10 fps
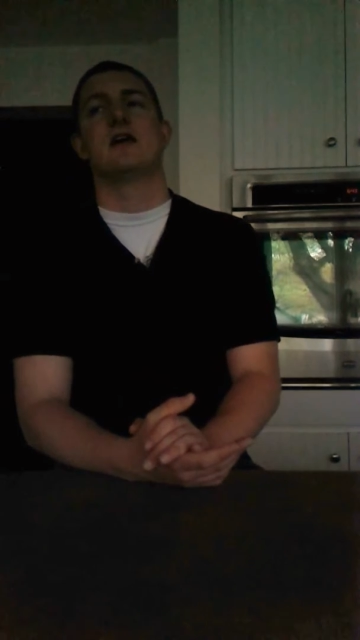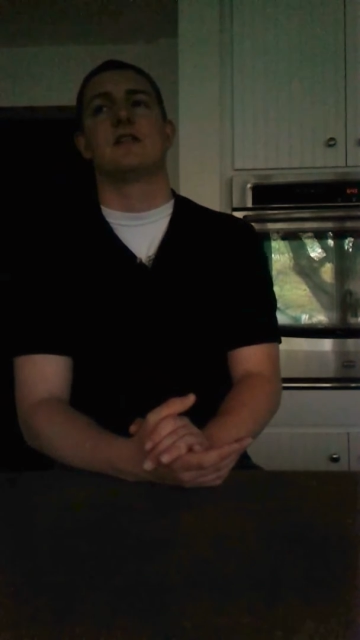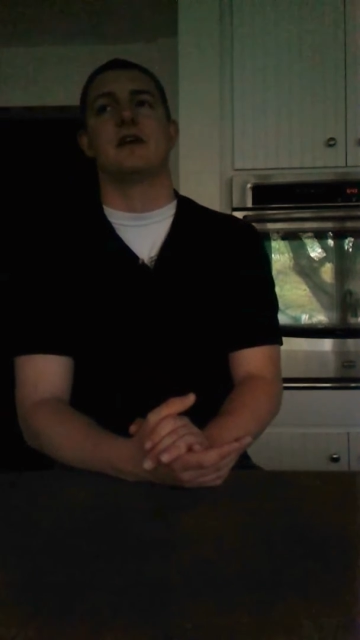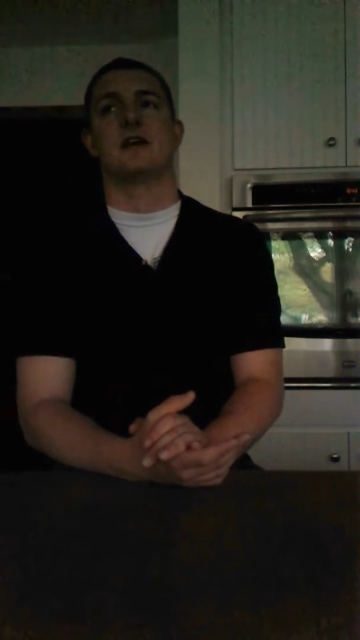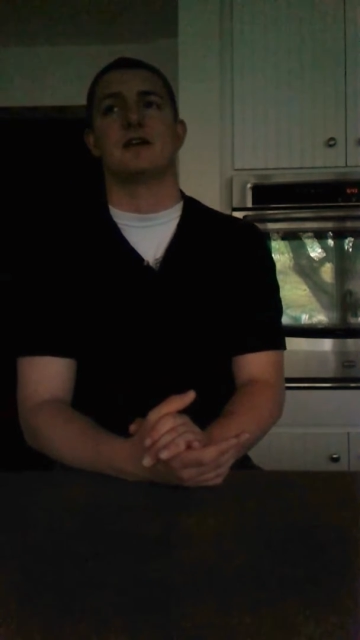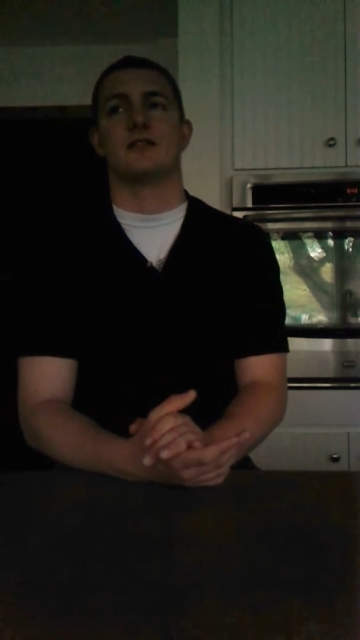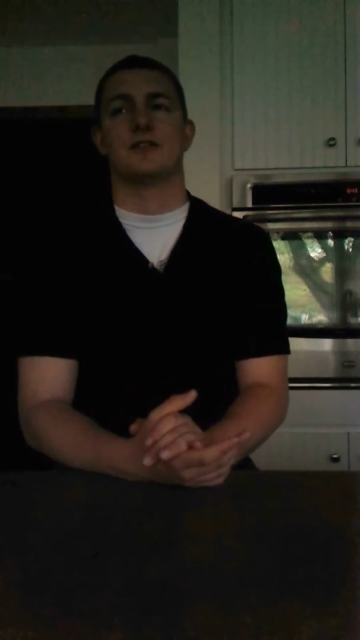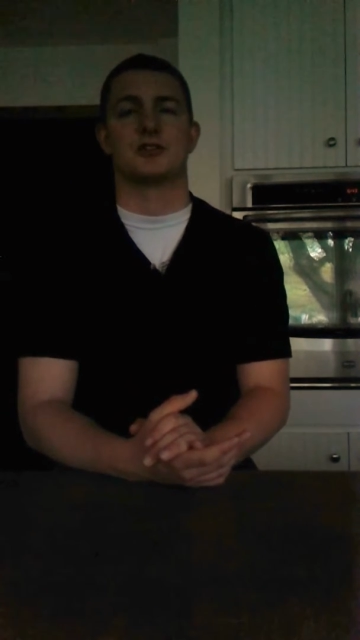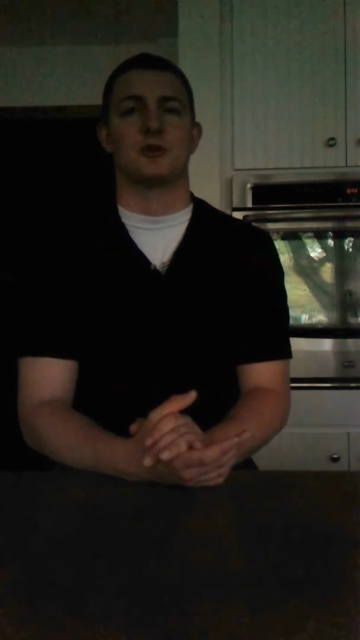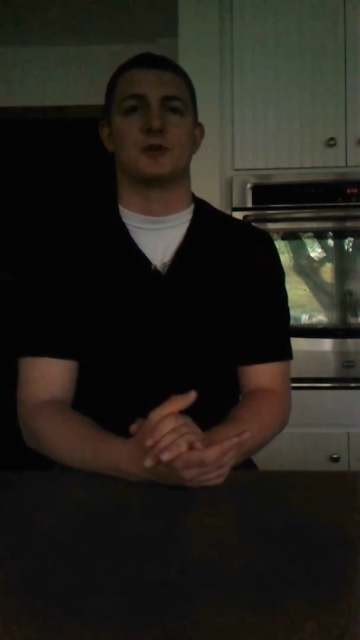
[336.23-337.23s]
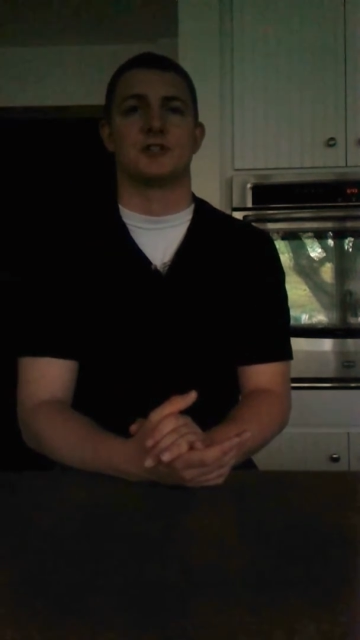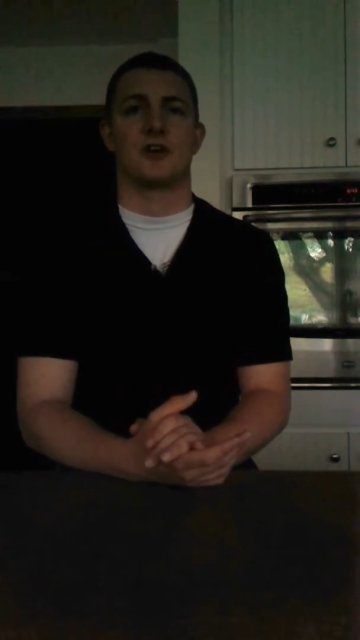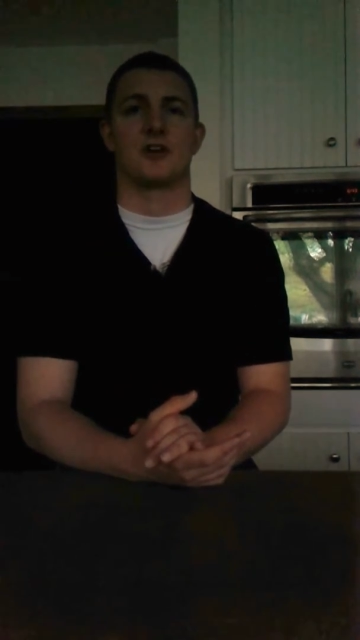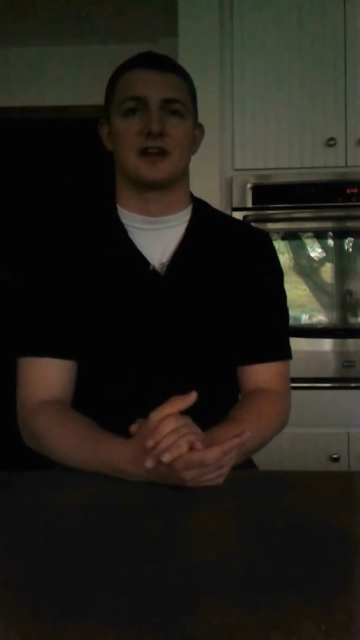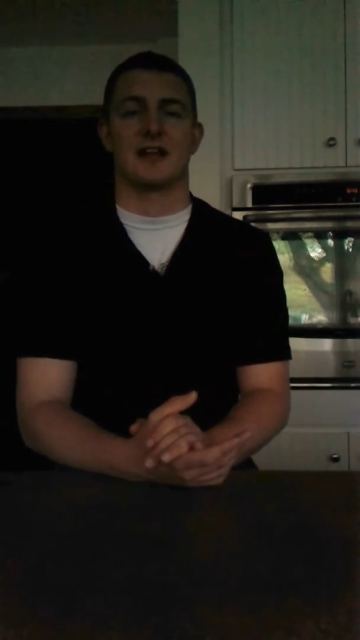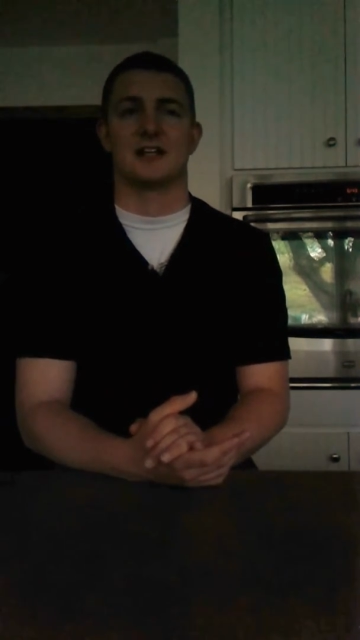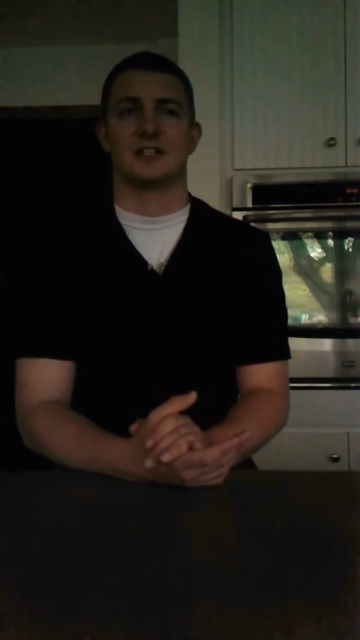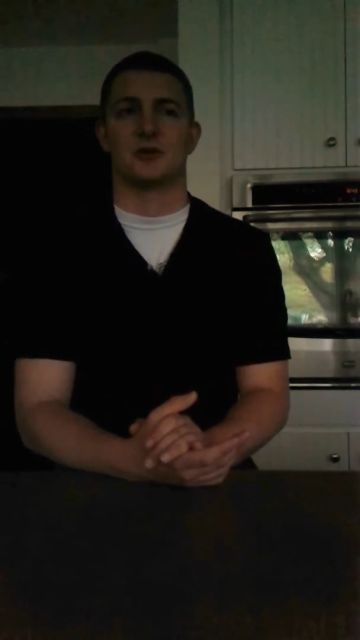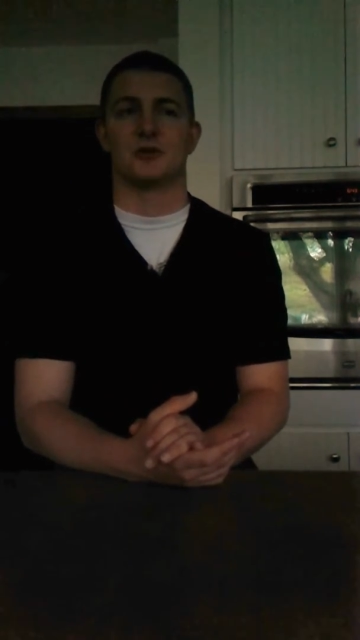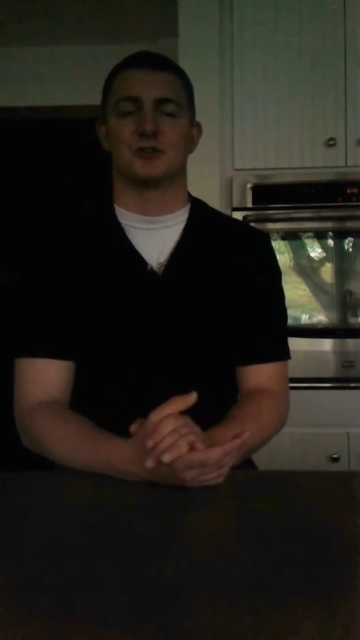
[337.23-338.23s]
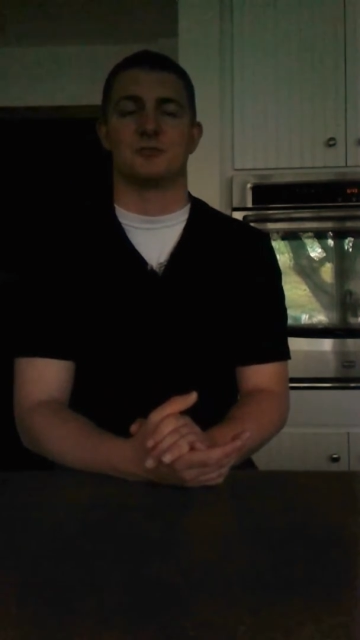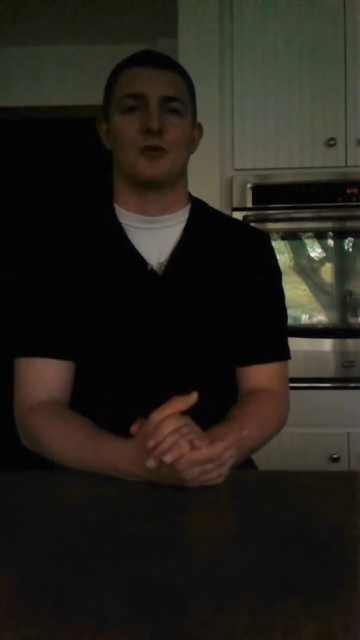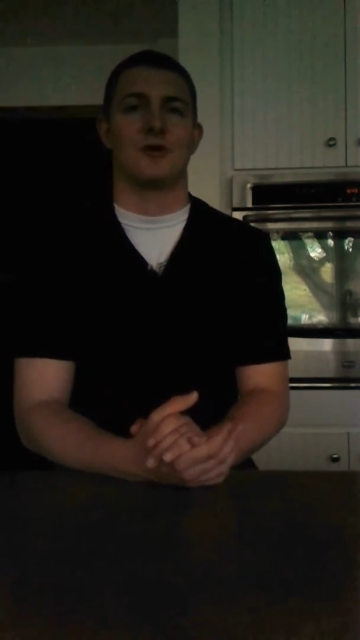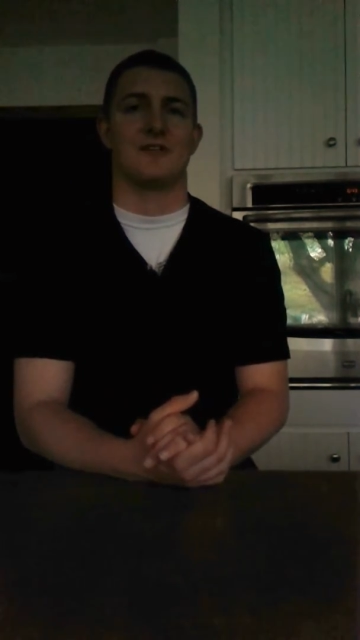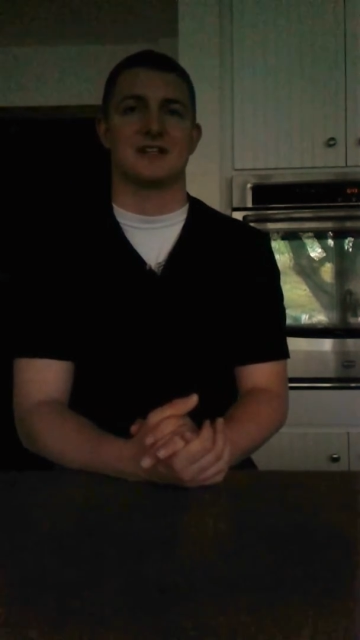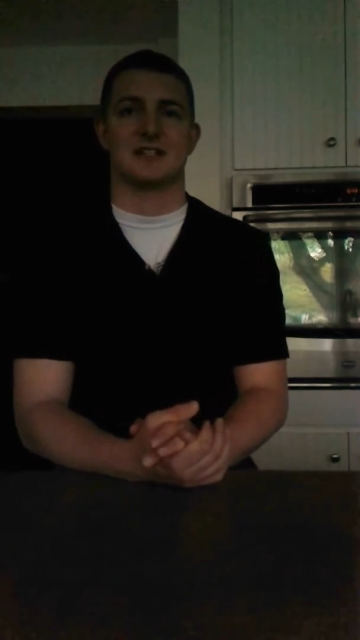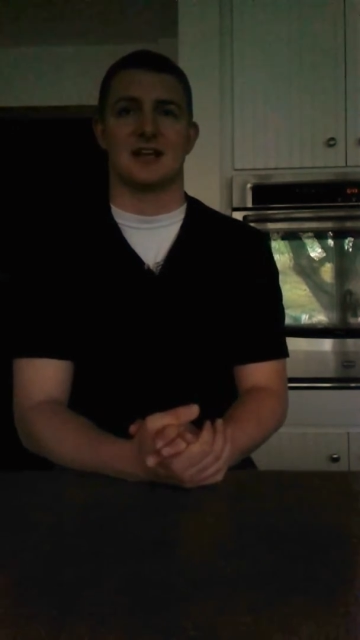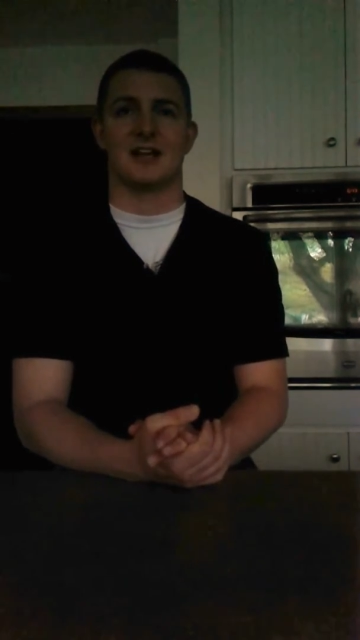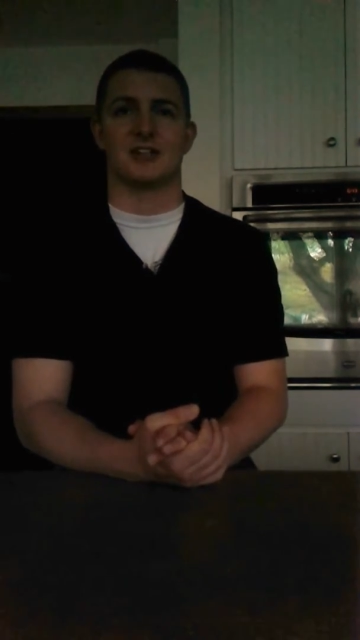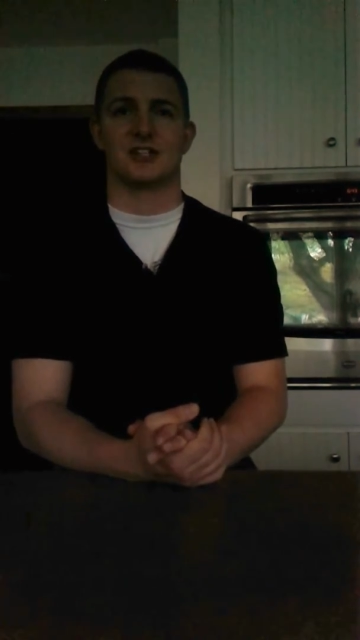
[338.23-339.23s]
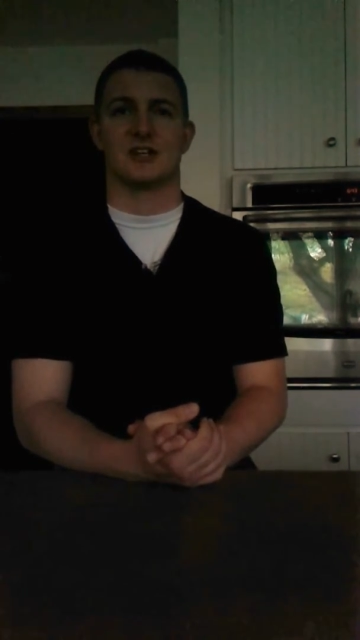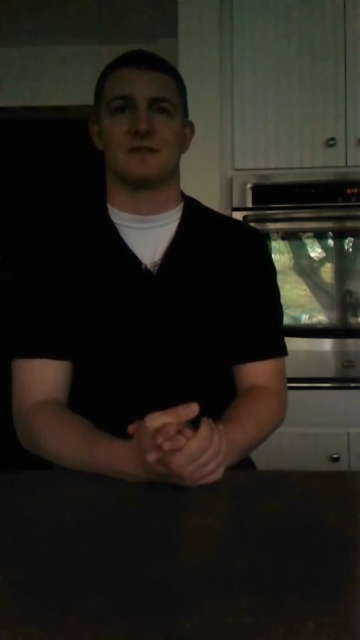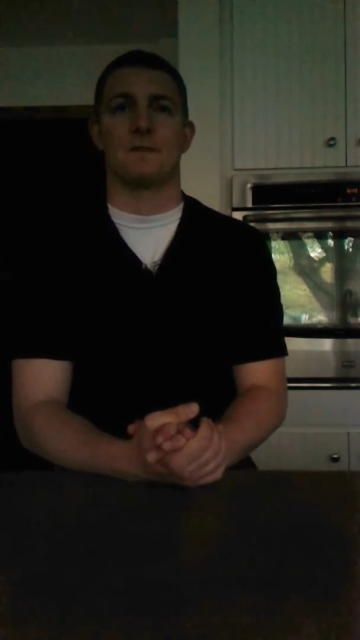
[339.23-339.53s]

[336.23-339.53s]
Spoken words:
They're so much harder to get to. There's more investigation,